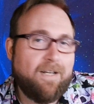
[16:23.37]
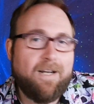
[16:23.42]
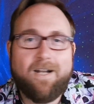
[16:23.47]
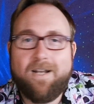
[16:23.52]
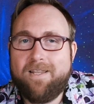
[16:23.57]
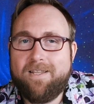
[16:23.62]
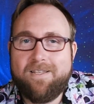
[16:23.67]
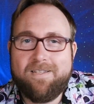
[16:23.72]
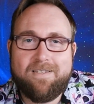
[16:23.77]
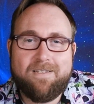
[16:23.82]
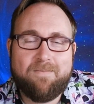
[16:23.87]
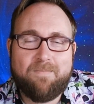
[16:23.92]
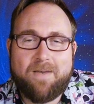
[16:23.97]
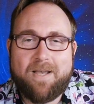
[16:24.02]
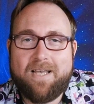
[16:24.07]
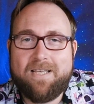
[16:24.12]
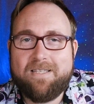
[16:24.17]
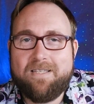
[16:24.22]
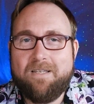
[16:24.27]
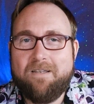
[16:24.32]
None of this is
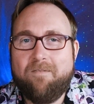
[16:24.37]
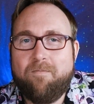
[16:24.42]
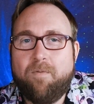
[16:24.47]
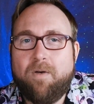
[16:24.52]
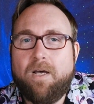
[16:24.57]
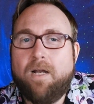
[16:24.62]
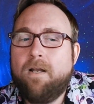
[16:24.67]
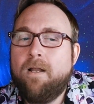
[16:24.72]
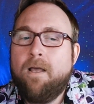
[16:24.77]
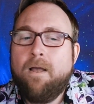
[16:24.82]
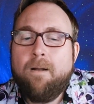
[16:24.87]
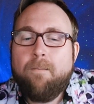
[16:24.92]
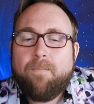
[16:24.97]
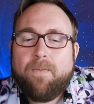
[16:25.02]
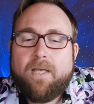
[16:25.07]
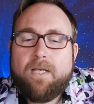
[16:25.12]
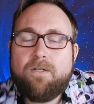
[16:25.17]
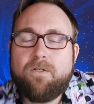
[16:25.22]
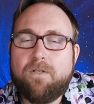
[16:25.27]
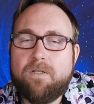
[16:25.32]
massive, but
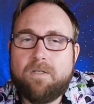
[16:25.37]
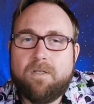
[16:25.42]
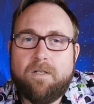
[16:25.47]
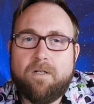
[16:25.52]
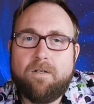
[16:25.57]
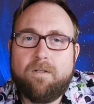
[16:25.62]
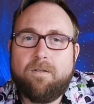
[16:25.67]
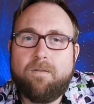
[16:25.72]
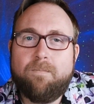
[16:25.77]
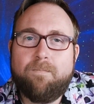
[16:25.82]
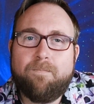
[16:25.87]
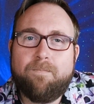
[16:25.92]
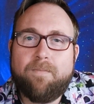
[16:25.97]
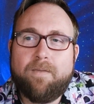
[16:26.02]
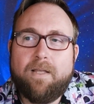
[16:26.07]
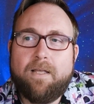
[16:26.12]
it's just little.